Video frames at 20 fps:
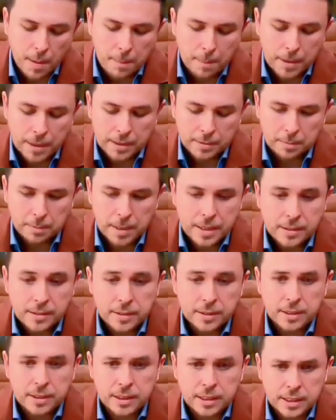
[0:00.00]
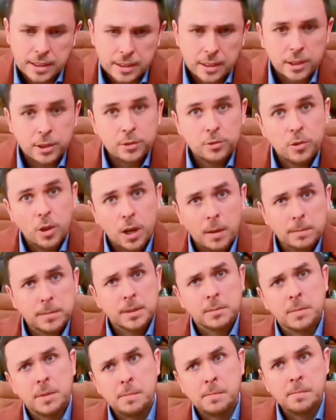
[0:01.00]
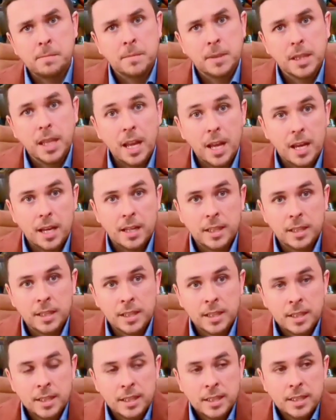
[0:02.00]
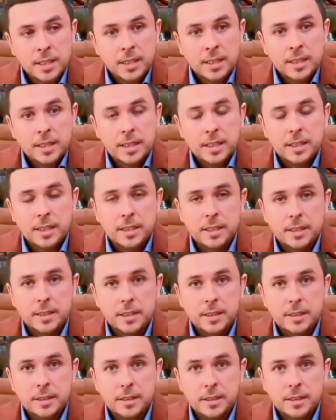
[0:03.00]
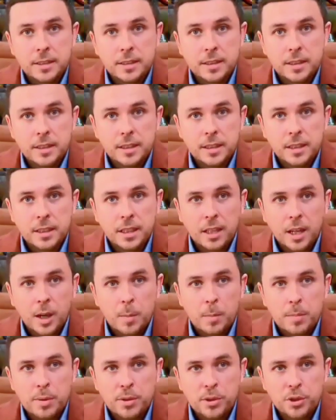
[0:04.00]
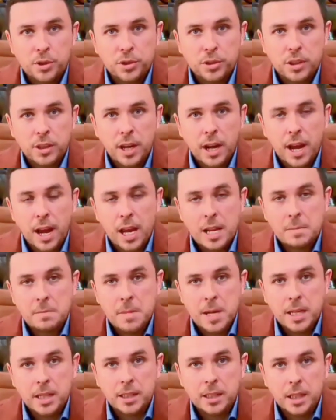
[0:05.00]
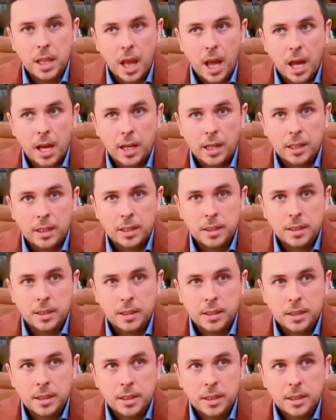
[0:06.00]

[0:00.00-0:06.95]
But basically, the new Optimum line is a pure handmade line.